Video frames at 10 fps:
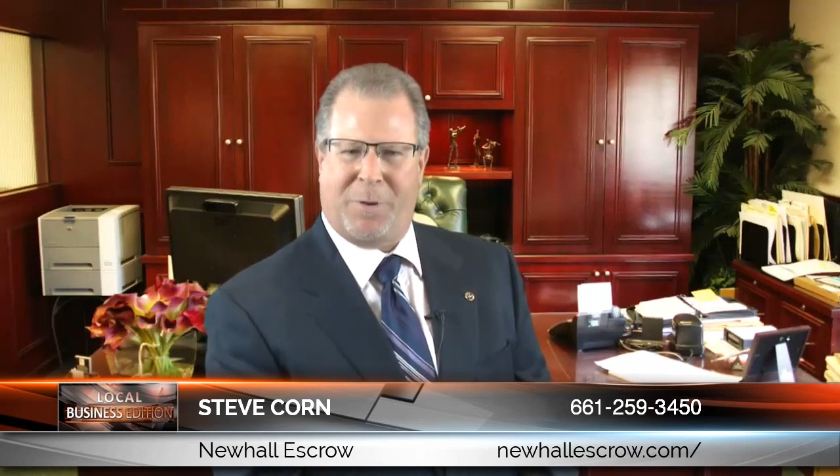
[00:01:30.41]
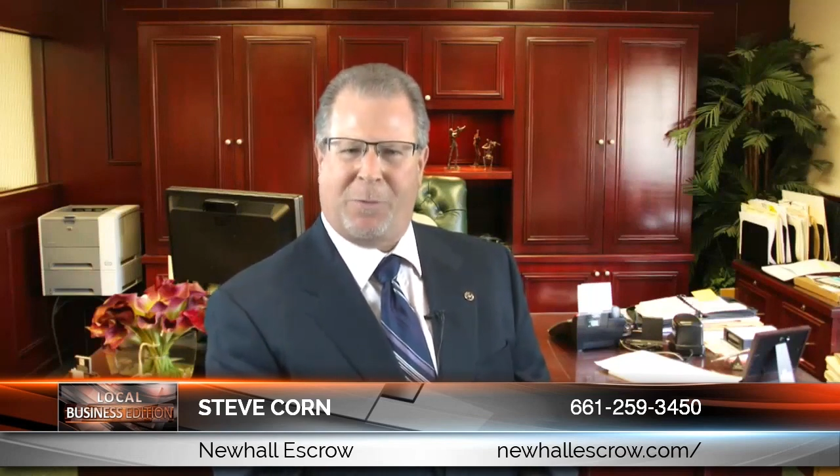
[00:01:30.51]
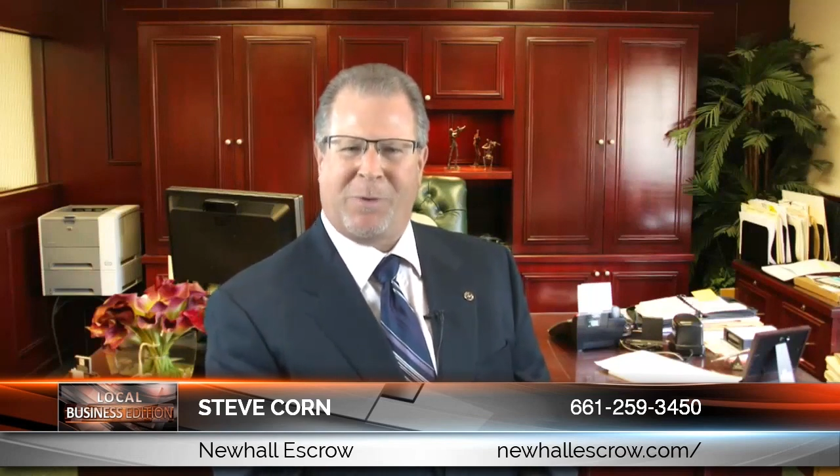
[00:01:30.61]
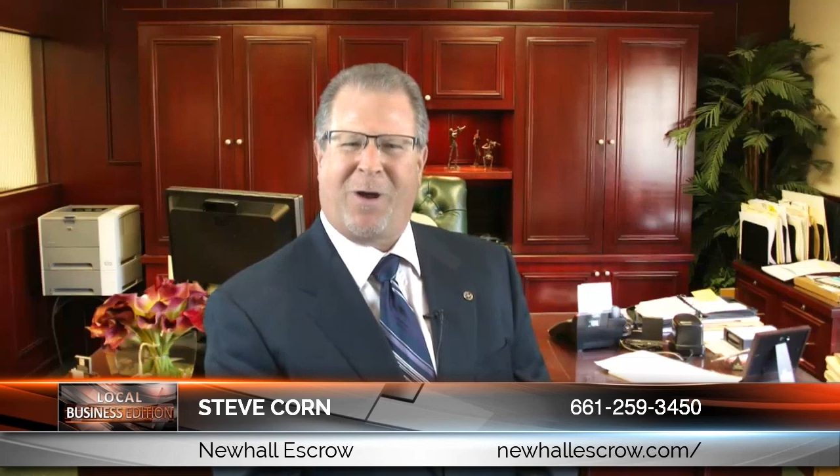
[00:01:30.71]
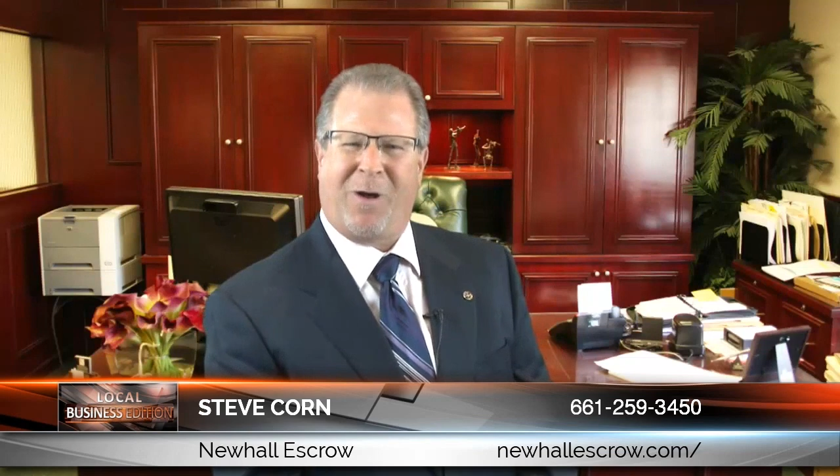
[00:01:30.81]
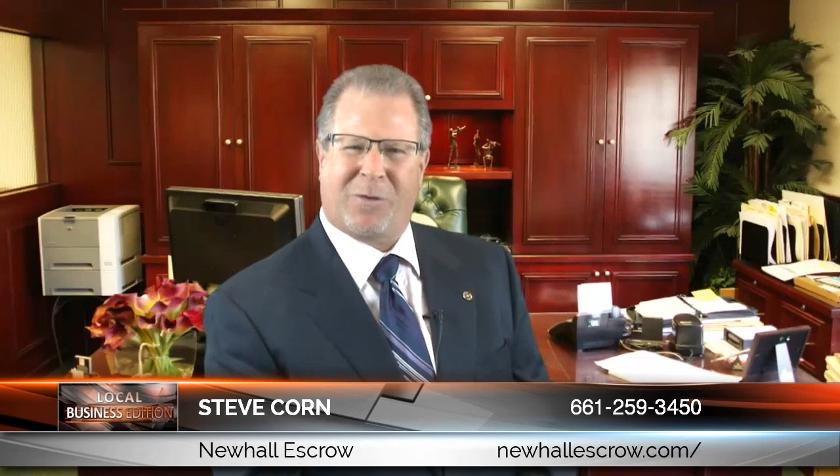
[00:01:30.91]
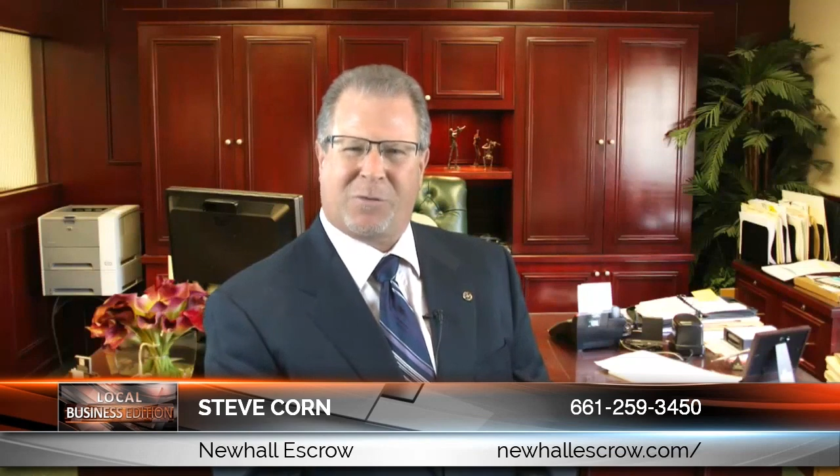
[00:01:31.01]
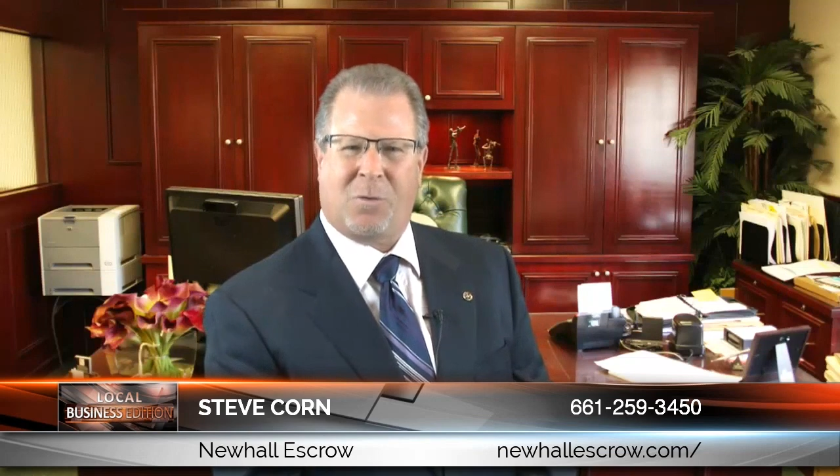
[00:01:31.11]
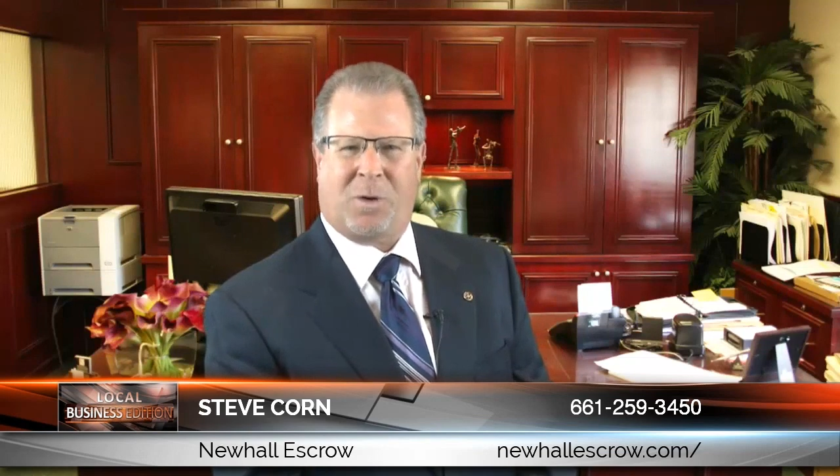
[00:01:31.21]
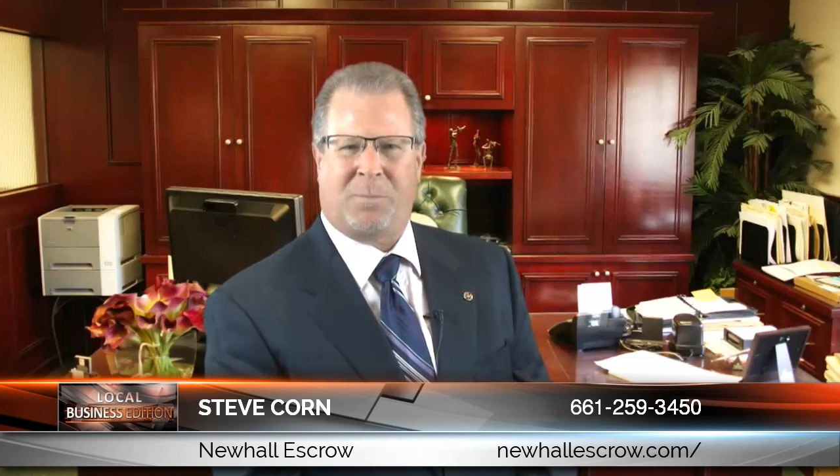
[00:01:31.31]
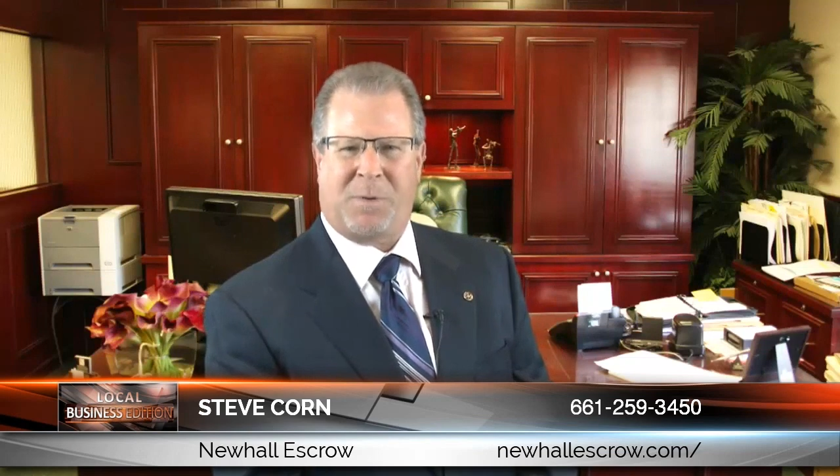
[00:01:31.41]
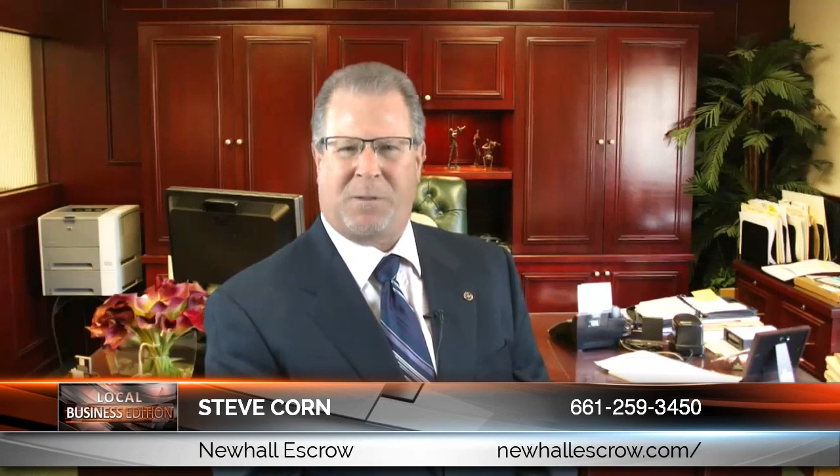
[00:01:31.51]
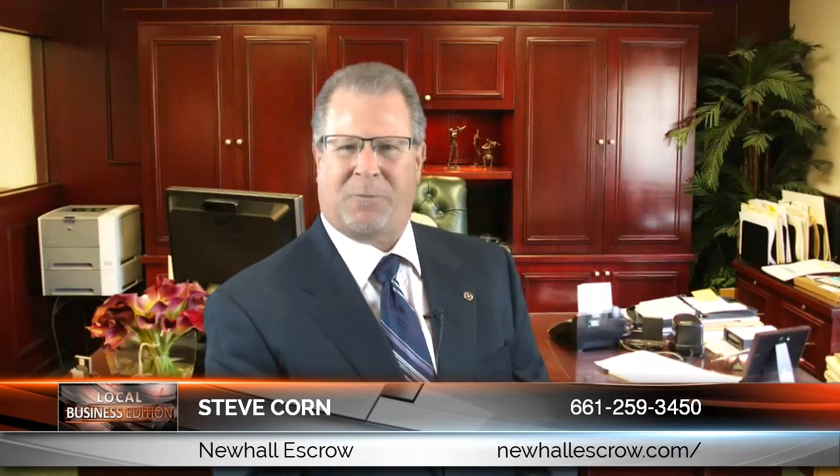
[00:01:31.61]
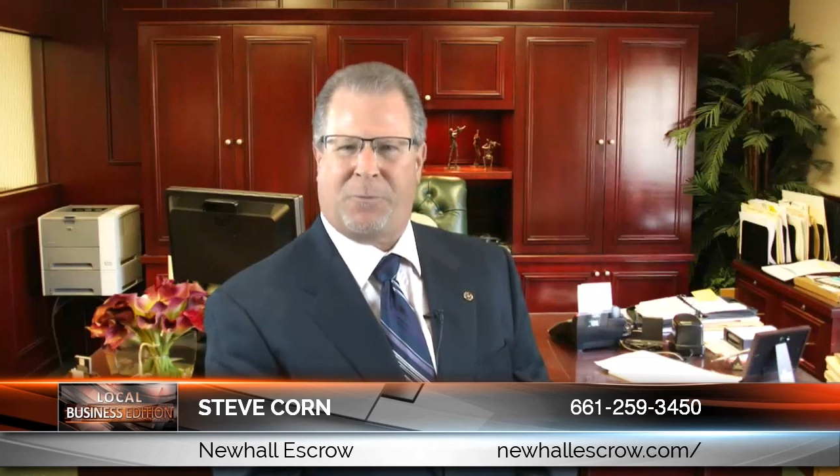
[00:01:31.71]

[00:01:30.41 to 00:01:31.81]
but we also want to be there